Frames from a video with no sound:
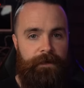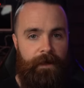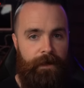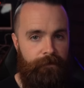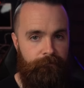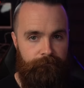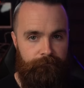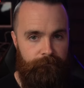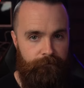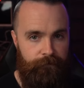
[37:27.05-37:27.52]

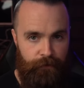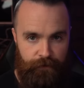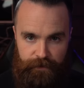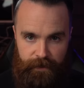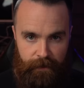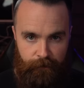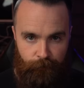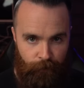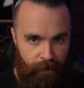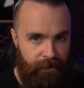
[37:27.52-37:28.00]
not use
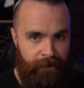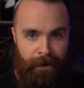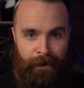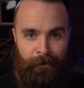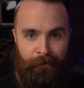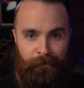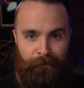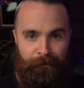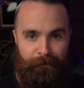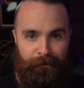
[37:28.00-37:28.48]
that right
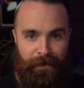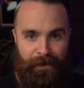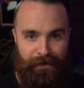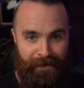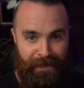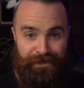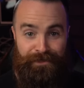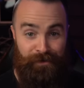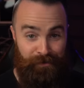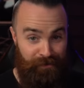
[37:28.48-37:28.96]
now,
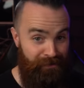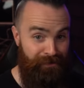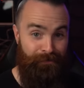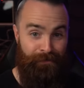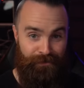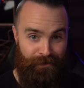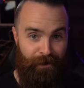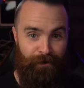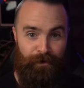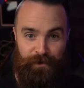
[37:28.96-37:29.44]
unless you're
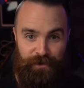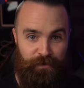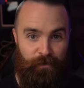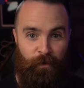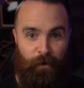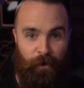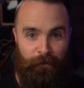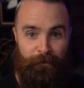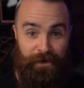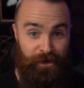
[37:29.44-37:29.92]
dealing with Docker
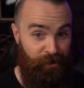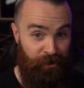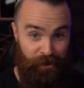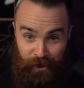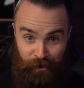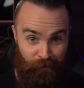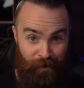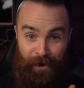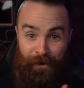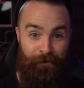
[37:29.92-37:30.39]
Swarm and you're
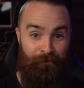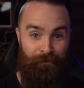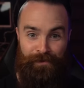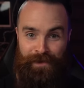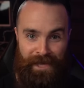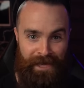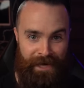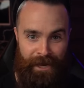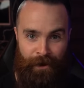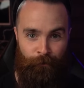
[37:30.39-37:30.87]
gonna create
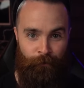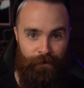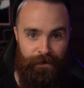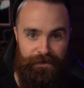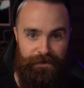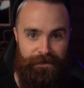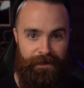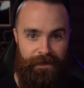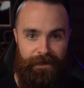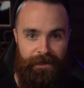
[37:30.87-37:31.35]
overlay
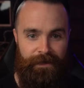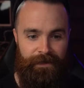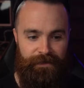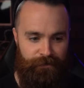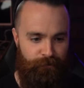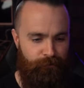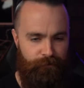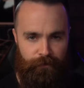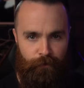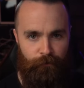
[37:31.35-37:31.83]
networks.
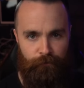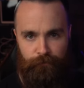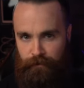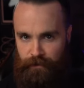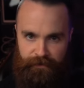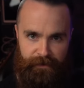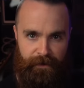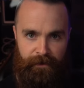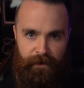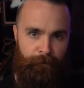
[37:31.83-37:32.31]
So go
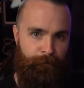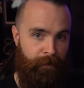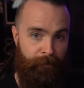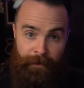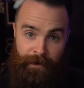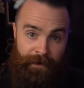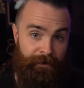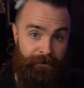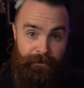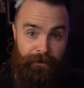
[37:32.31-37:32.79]
look that up, I'm
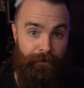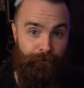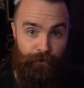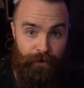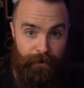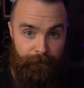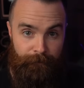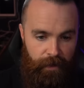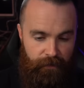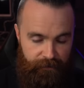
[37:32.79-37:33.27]
not gonna
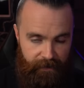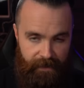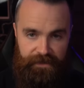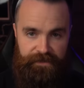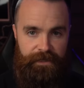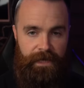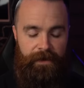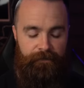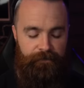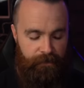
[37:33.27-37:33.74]
cover it. And then I
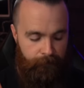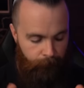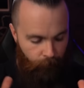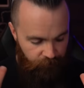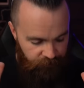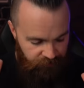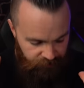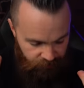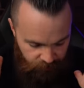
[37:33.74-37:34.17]
saved the most